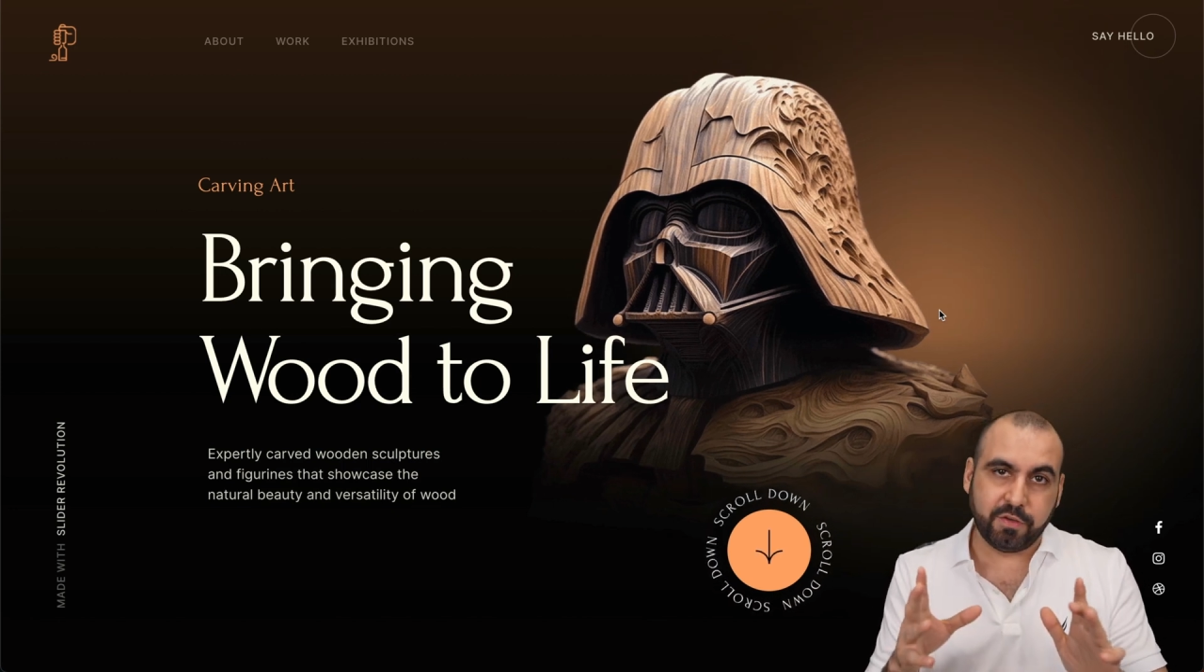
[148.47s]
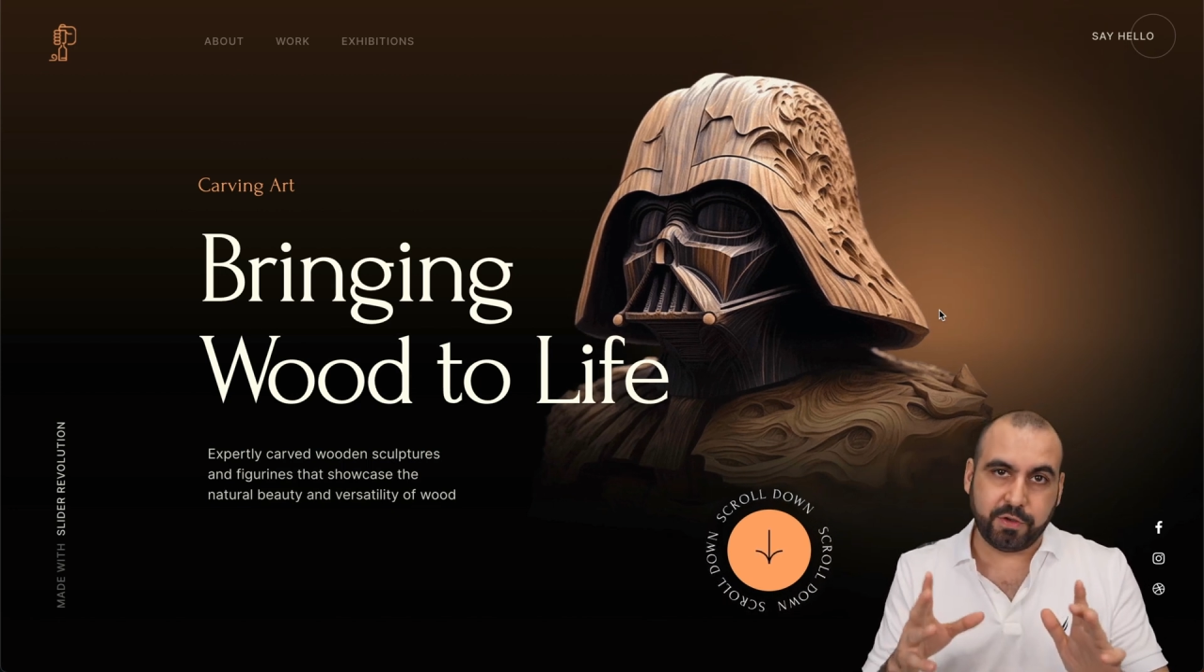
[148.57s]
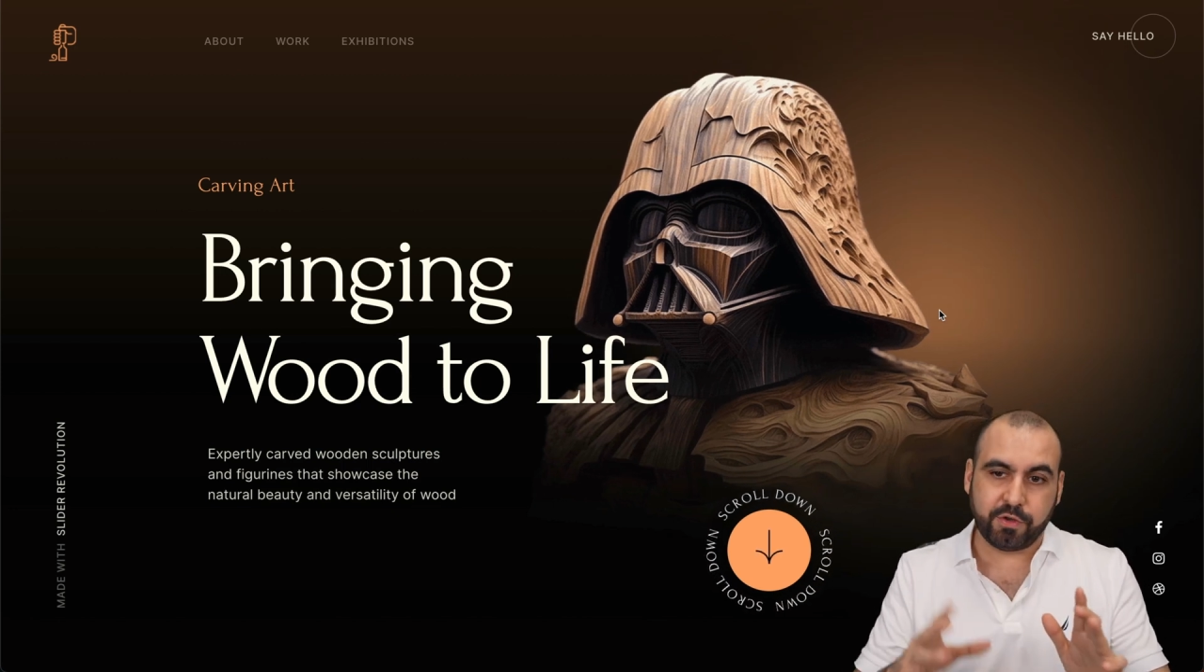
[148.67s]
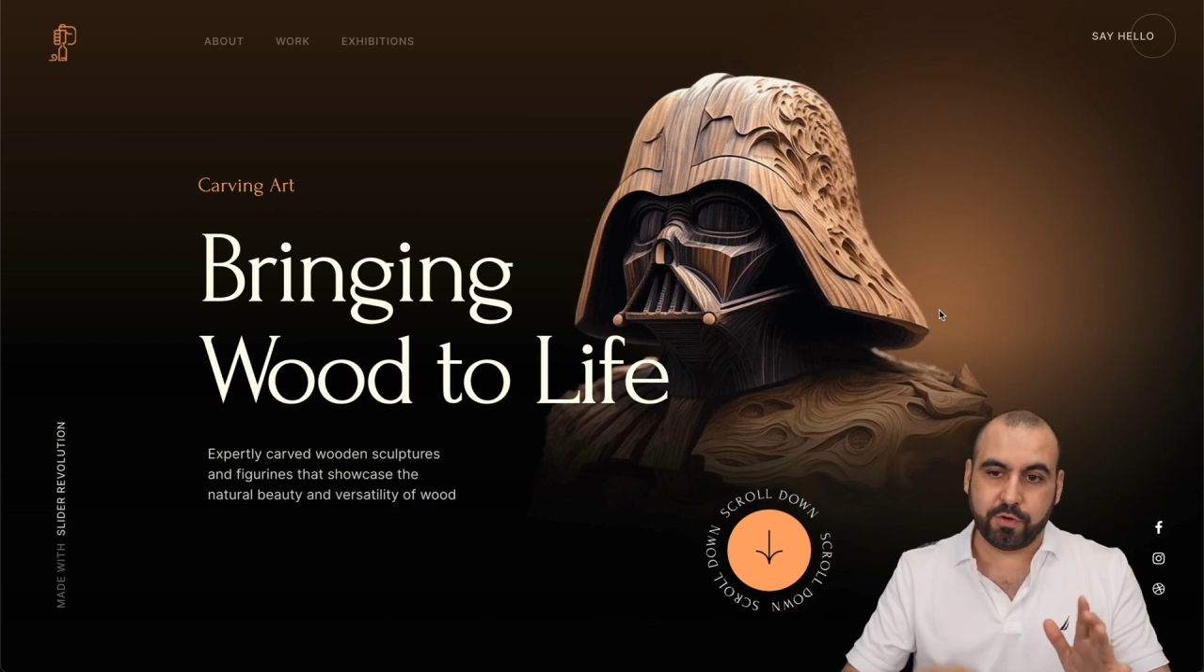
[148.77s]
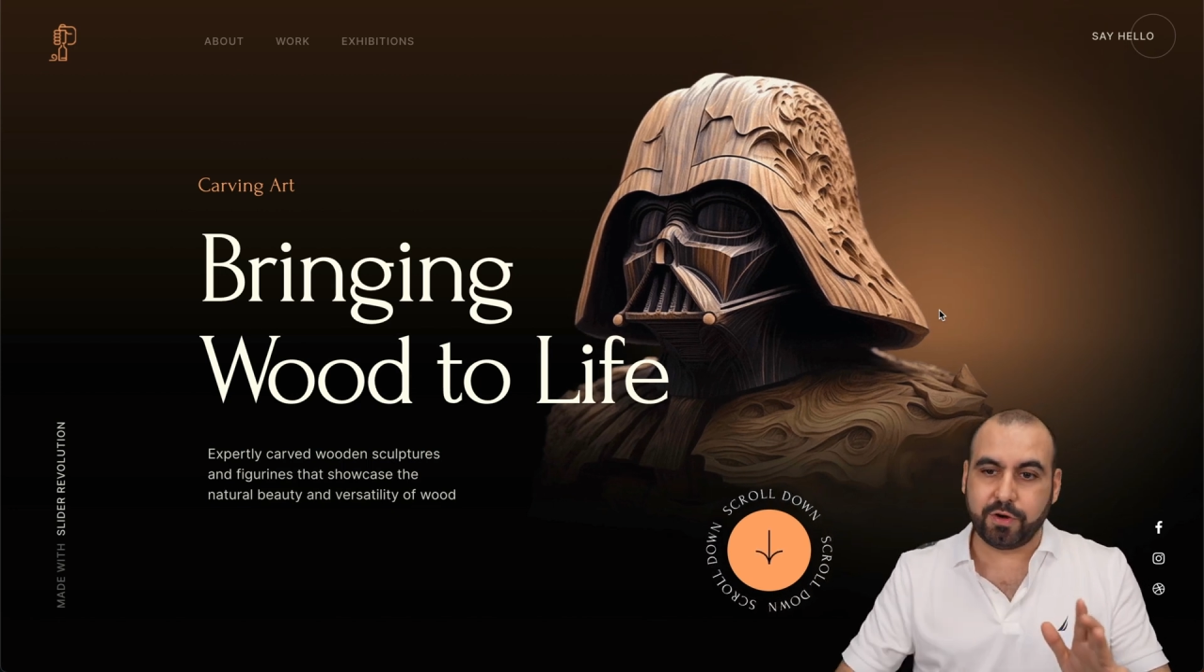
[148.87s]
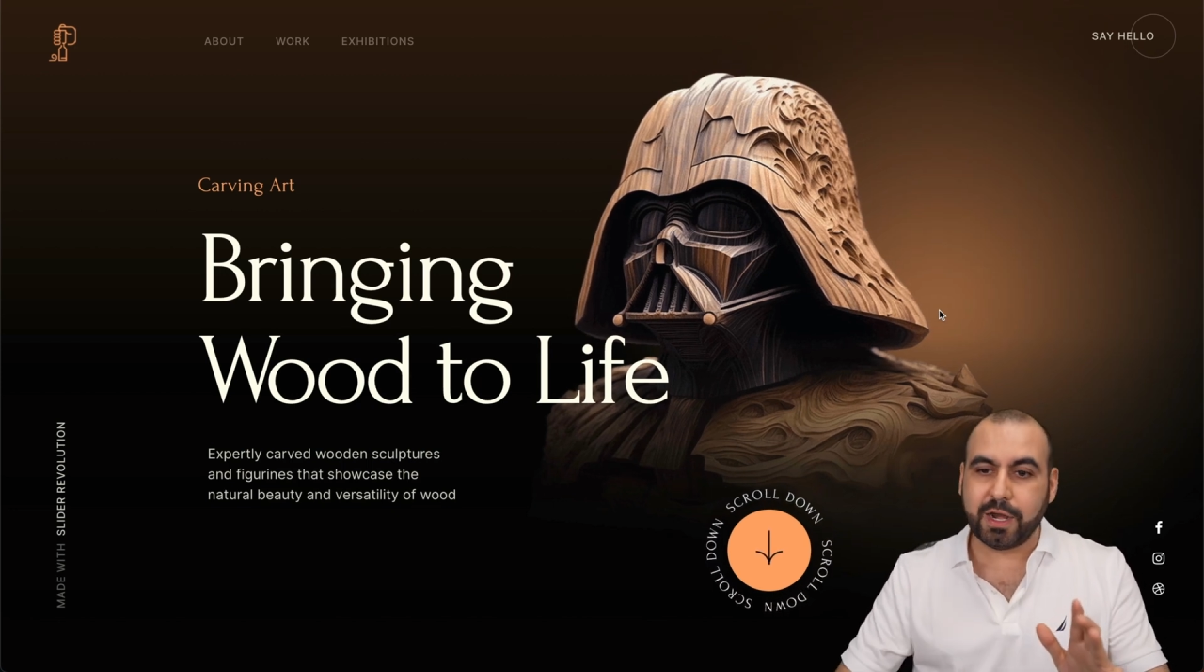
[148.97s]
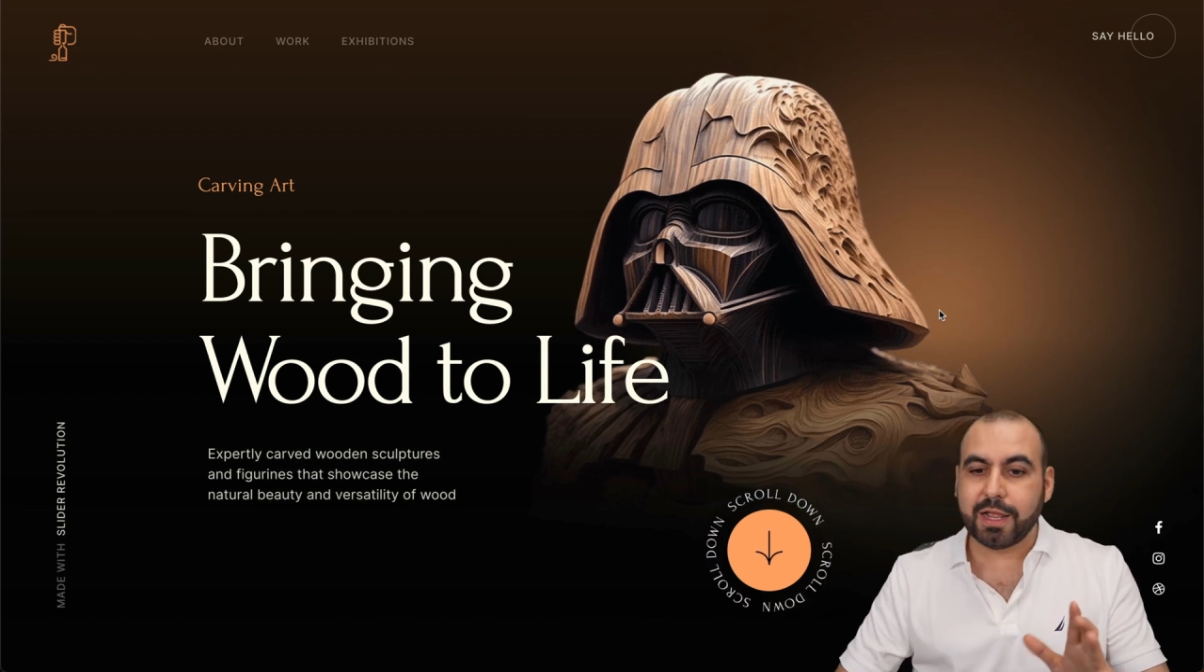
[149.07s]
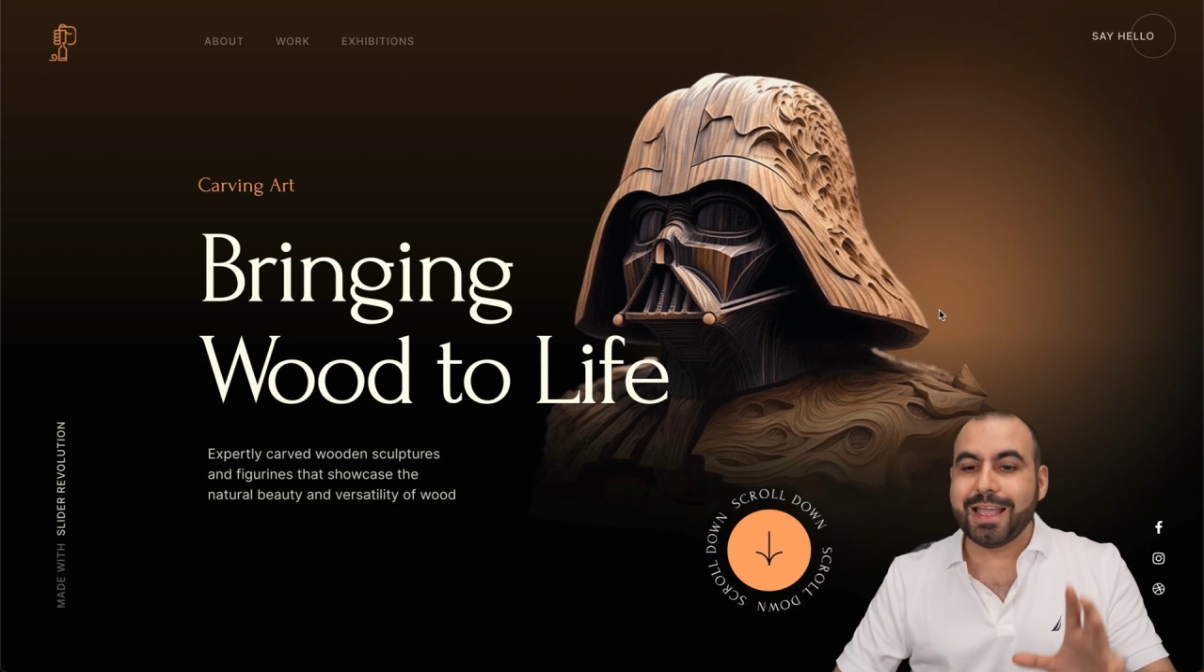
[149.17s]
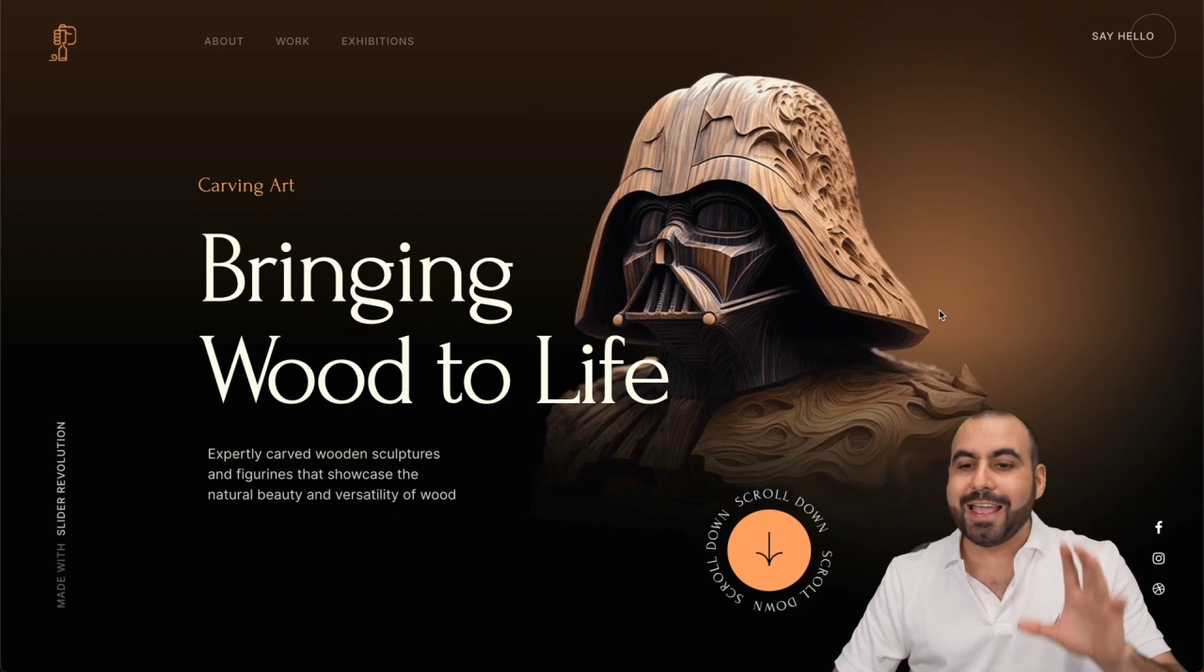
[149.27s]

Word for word: difficult, right?